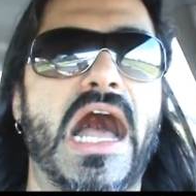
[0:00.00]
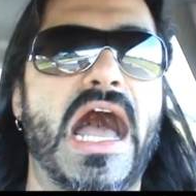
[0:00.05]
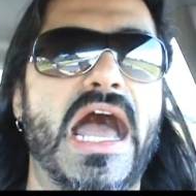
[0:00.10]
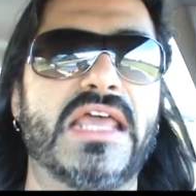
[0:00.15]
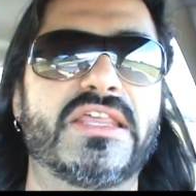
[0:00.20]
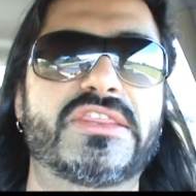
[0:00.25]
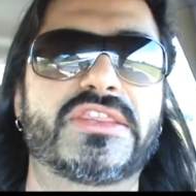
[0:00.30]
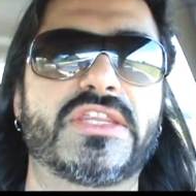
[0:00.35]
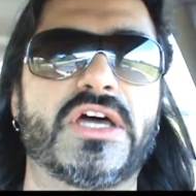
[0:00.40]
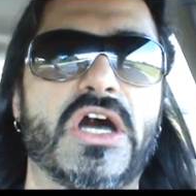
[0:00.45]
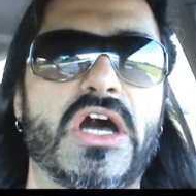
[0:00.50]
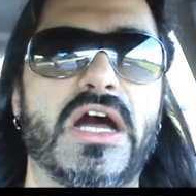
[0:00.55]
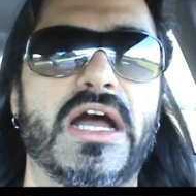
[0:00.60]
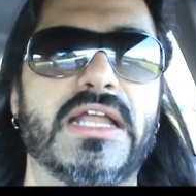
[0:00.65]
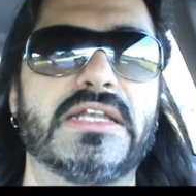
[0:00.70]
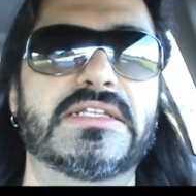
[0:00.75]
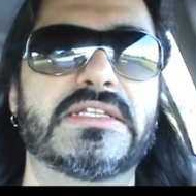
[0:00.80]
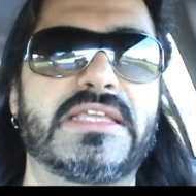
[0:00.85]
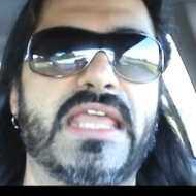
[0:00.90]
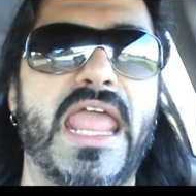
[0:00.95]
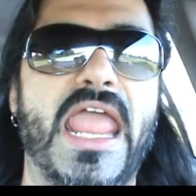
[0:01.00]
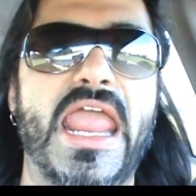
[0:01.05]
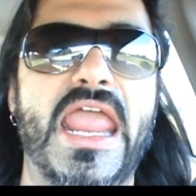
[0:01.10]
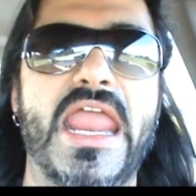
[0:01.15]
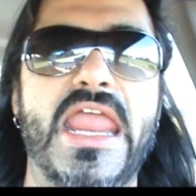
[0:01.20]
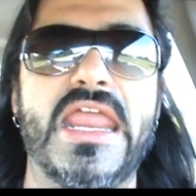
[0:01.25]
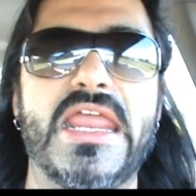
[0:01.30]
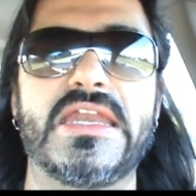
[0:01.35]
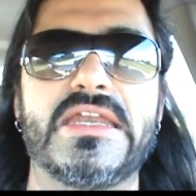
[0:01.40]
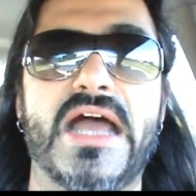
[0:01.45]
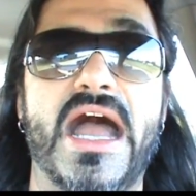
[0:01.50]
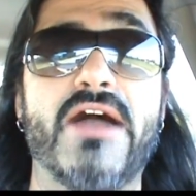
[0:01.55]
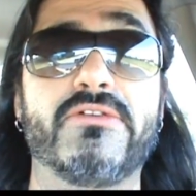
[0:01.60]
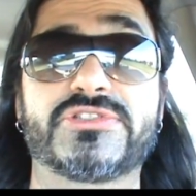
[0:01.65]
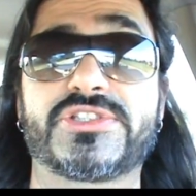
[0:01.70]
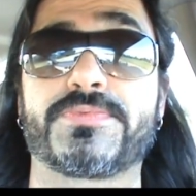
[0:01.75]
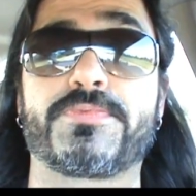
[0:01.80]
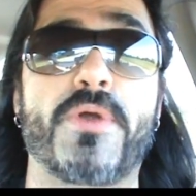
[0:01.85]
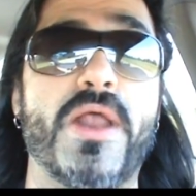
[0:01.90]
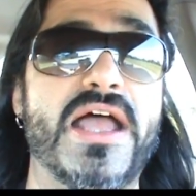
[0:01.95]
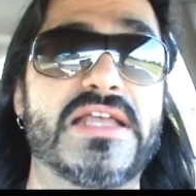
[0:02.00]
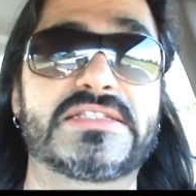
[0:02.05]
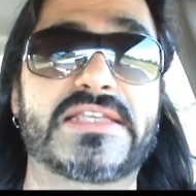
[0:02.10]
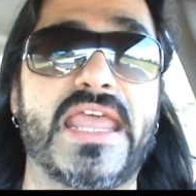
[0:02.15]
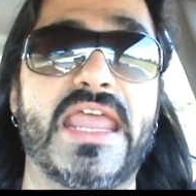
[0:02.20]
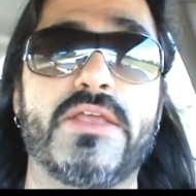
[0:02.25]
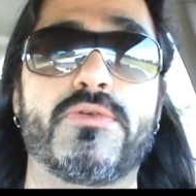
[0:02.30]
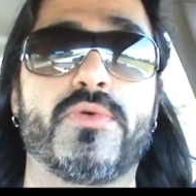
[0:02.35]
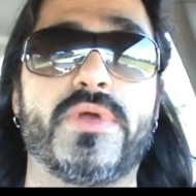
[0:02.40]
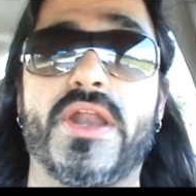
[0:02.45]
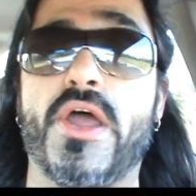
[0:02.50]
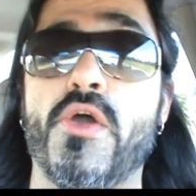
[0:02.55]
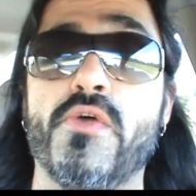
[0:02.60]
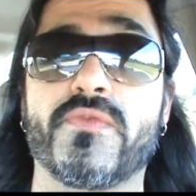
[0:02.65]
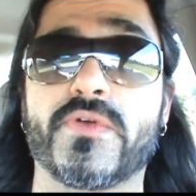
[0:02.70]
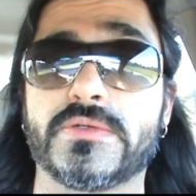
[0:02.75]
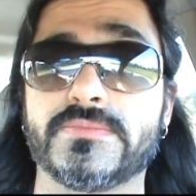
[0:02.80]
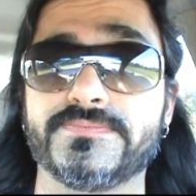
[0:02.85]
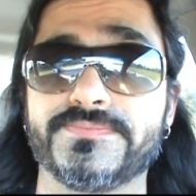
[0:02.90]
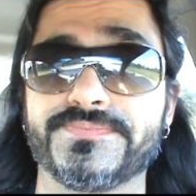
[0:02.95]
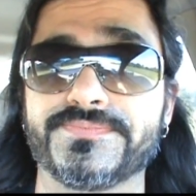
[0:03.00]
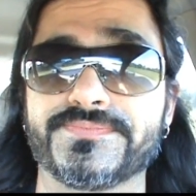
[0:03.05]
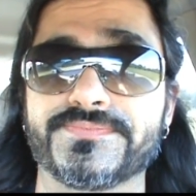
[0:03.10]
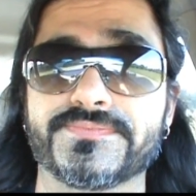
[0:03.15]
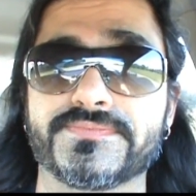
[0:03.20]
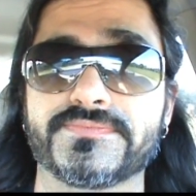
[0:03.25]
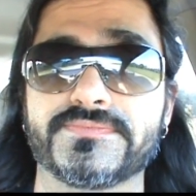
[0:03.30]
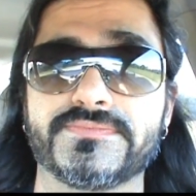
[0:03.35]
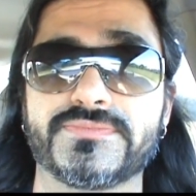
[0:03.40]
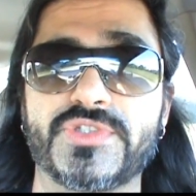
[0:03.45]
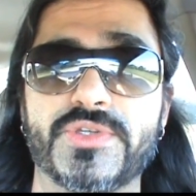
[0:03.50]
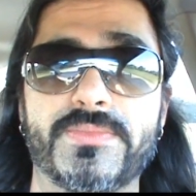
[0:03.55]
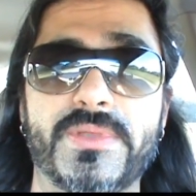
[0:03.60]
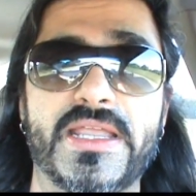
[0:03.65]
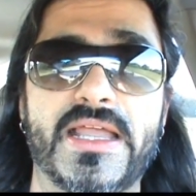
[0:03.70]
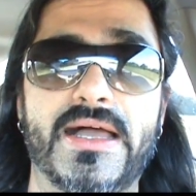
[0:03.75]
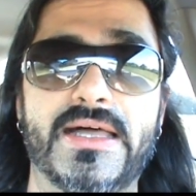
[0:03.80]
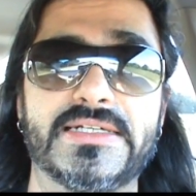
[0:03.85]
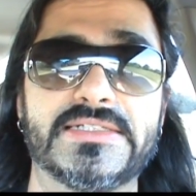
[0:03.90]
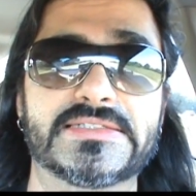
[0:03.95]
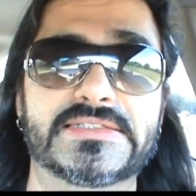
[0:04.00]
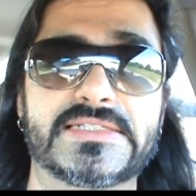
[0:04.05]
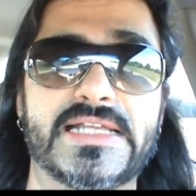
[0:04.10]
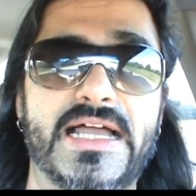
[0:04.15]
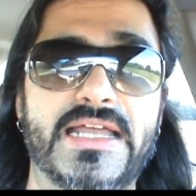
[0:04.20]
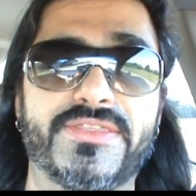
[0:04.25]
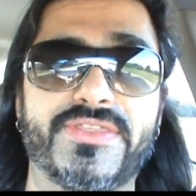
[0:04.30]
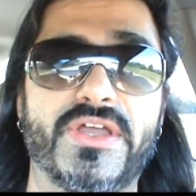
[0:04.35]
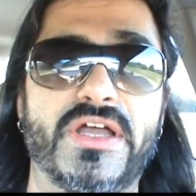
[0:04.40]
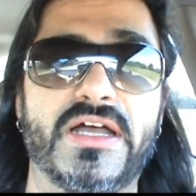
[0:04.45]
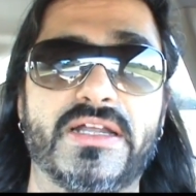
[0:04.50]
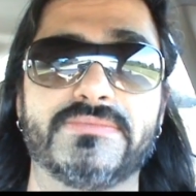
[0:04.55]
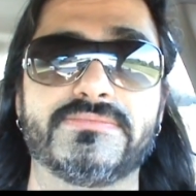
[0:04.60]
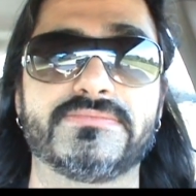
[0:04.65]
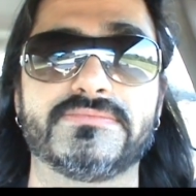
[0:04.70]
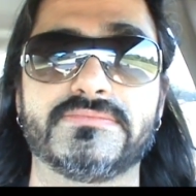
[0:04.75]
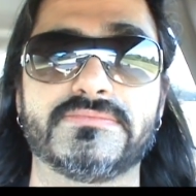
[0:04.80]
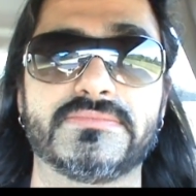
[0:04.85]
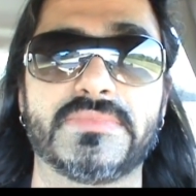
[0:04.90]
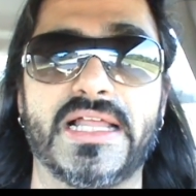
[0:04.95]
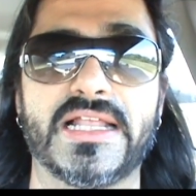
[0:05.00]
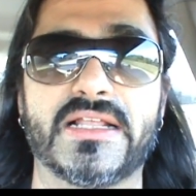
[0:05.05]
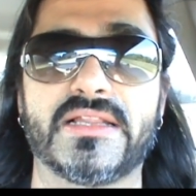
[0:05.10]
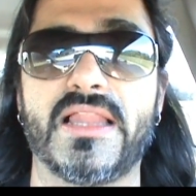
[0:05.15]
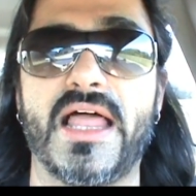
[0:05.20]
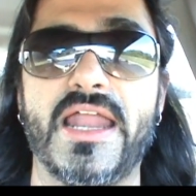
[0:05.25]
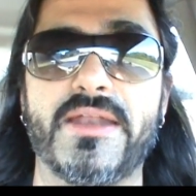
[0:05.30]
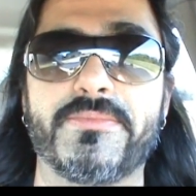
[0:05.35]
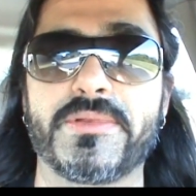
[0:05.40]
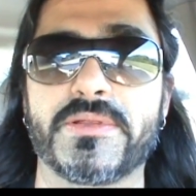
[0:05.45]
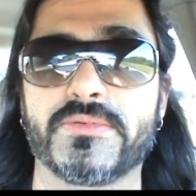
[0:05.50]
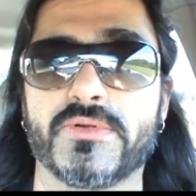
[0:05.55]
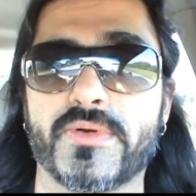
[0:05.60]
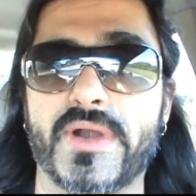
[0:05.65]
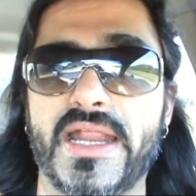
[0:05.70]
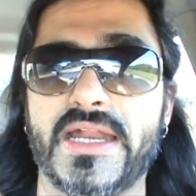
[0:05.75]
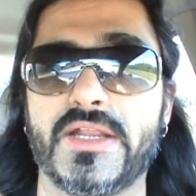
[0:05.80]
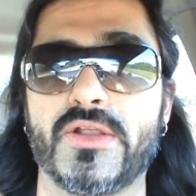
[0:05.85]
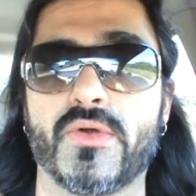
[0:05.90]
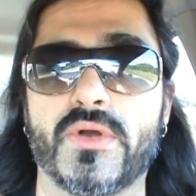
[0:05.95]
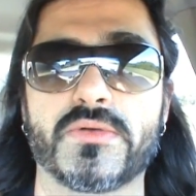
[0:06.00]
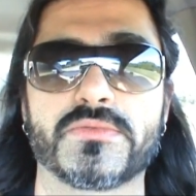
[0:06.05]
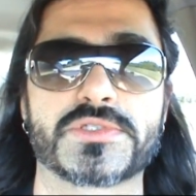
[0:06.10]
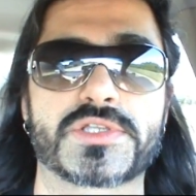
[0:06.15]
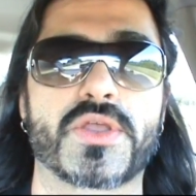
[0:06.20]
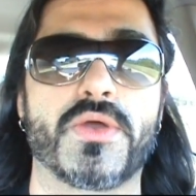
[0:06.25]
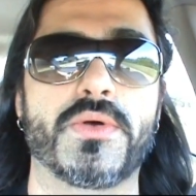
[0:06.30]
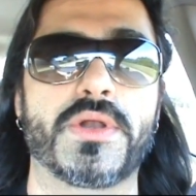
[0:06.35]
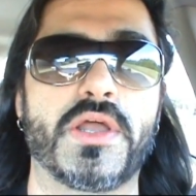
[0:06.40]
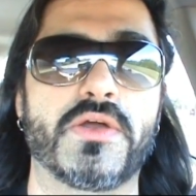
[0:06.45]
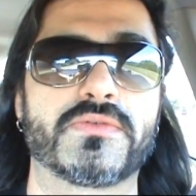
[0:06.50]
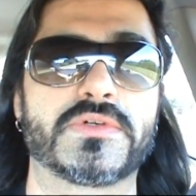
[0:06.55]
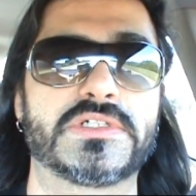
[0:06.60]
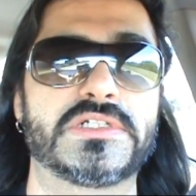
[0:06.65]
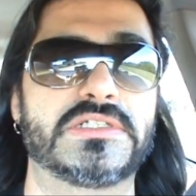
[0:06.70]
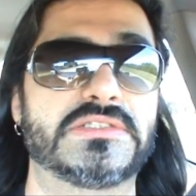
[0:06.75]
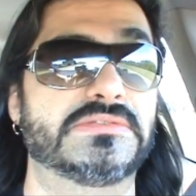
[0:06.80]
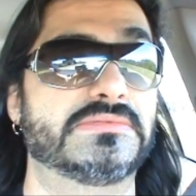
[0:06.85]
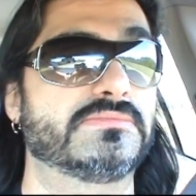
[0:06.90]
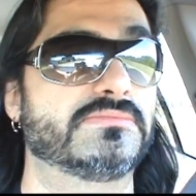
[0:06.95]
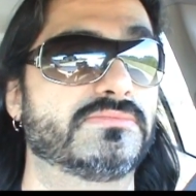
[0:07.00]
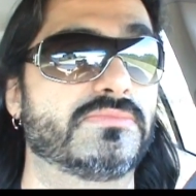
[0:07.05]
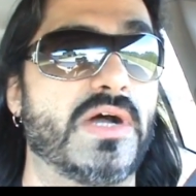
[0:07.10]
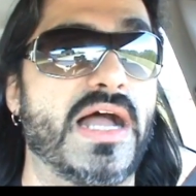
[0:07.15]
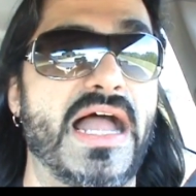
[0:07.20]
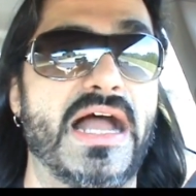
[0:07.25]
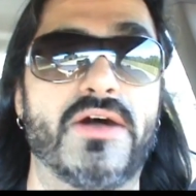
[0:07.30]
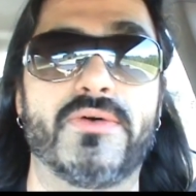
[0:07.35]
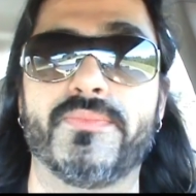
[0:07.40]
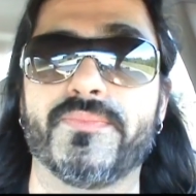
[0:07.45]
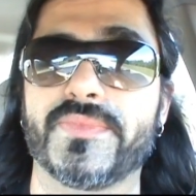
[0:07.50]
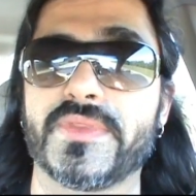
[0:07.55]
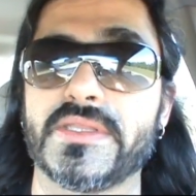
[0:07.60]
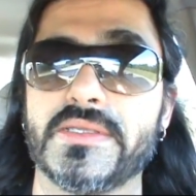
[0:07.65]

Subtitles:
I thought Kane, I was surprised Kane went over, to be honest. I thought, like a lot of people, Randy Orton was going over, and wow.